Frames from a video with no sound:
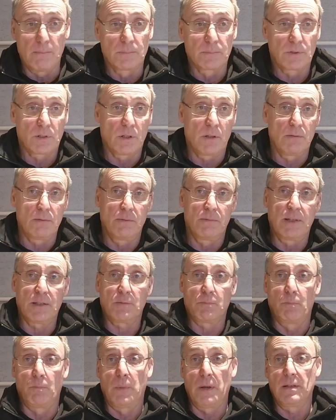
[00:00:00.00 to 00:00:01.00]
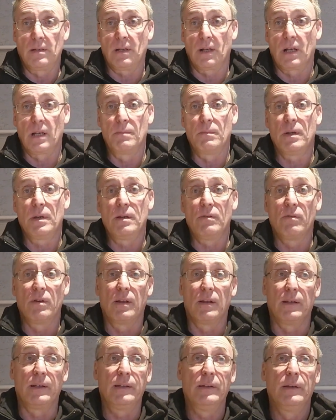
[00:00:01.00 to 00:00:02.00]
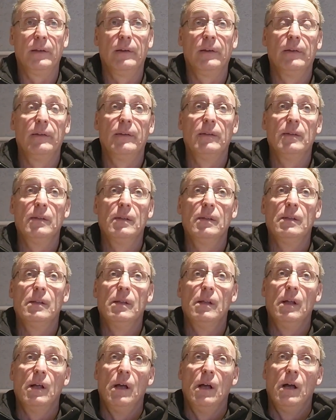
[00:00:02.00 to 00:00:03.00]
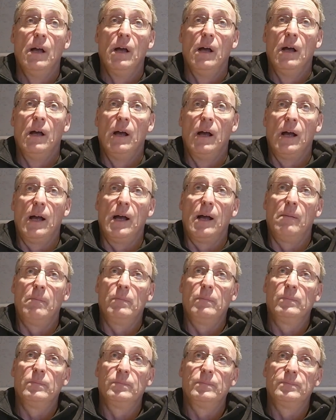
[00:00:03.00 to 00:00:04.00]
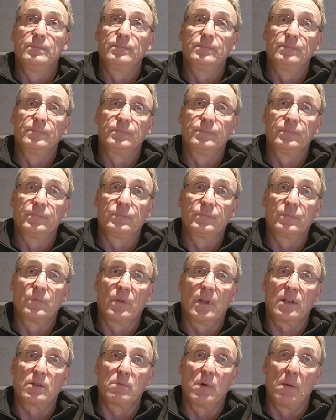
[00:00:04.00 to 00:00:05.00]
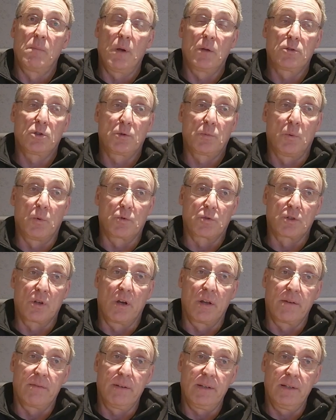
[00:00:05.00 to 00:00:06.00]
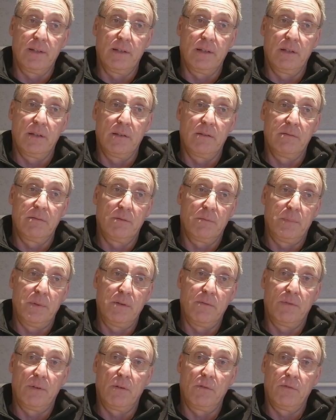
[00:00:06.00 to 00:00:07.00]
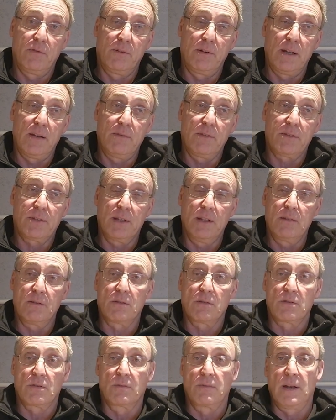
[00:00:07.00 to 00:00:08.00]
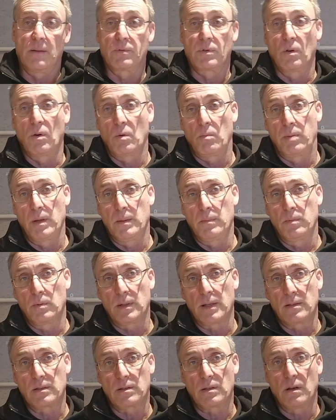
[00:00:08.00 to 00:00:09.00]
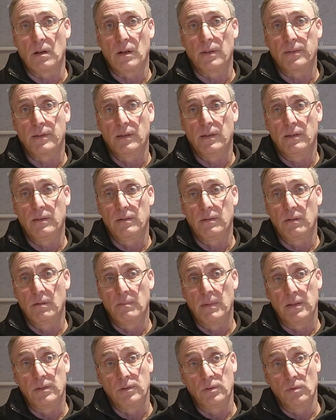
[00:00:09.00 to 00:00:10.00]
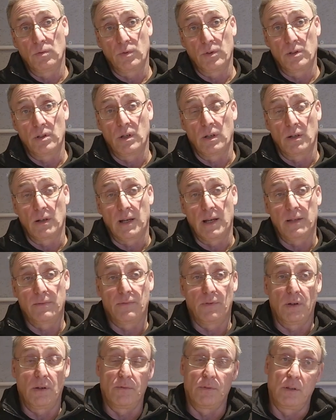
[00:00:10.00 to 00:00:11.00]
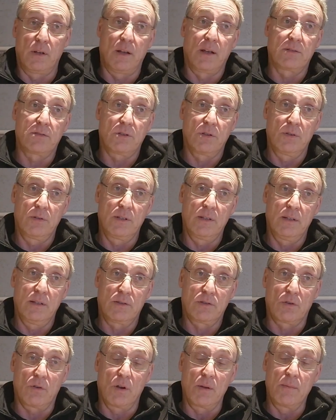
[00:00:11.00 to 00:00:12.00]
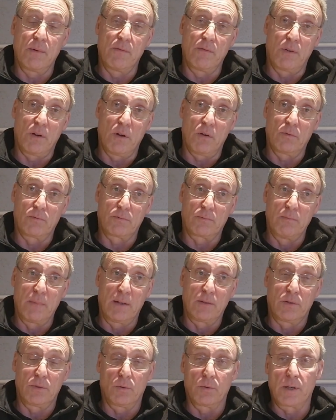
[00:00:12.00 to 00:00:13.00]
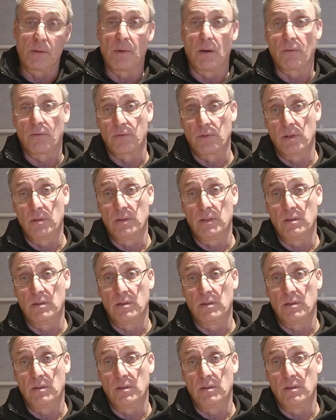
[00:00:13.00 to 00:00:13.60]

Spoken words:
So that's basically me, really. That's my motorsport side of it, and I've been involved for it ever since. I've helped a lot of people get started. I mentored a young lad for over the last 2 years, got him involved, mentored him up through.